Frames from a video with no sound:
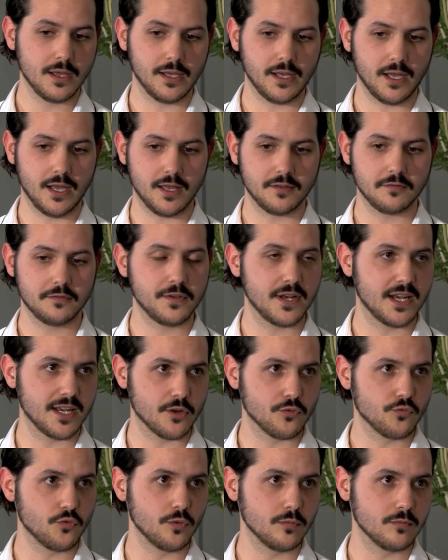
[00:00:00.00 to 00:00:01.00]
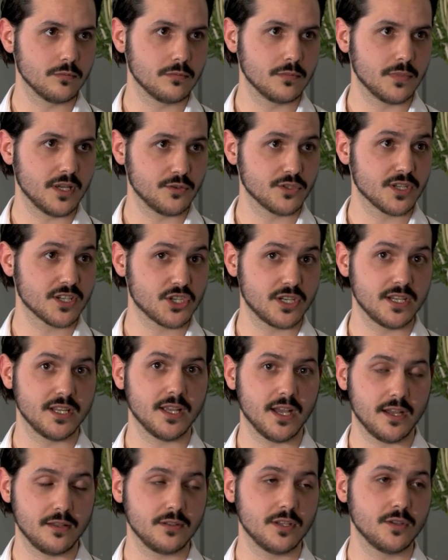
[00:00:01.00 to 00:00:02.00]
and filling a room. It was
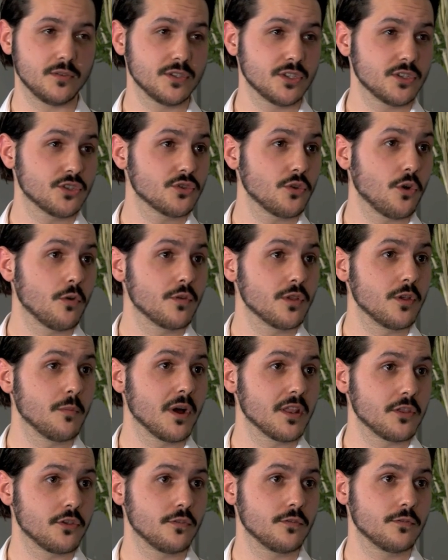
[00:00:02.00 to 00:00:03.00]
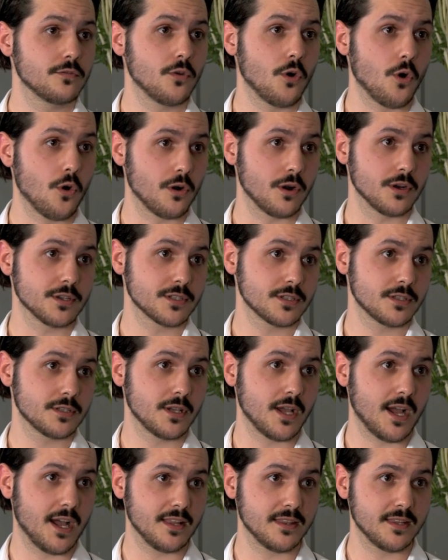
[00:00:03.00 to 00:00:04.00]
actually it was over the month of August,
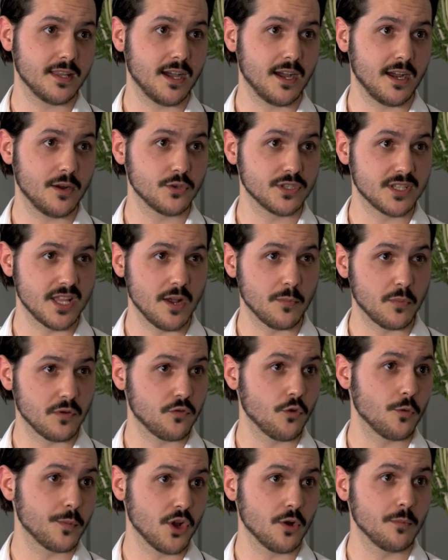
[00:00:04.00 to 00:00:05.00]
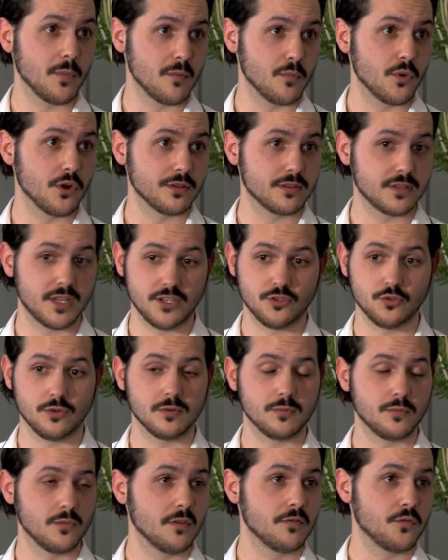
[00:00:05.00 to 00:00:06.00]
and I was there performing on my birthday
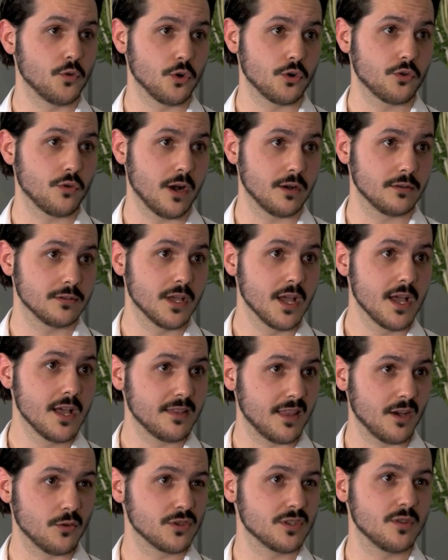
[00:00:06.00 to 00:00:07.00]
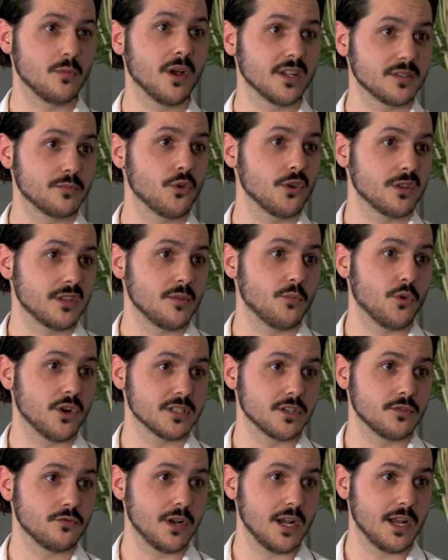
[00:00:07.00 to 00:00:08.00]
to a full crowd. That was the best birthday
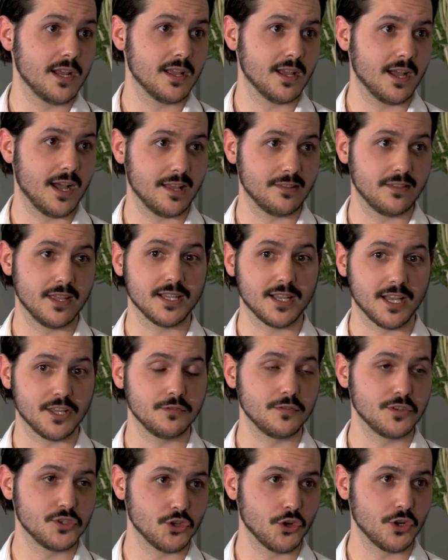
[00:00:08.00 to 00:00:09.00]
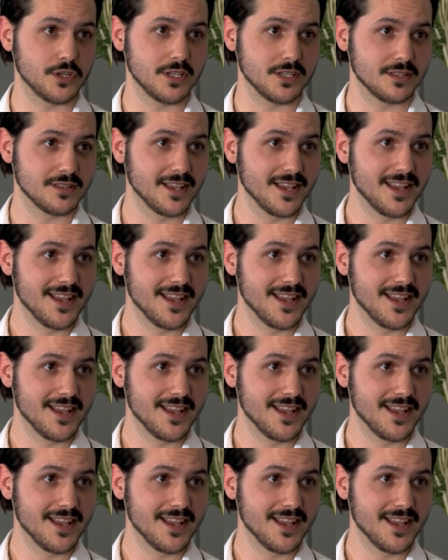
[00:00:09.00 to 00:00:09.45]
present, really, and they kind of enjoyed it.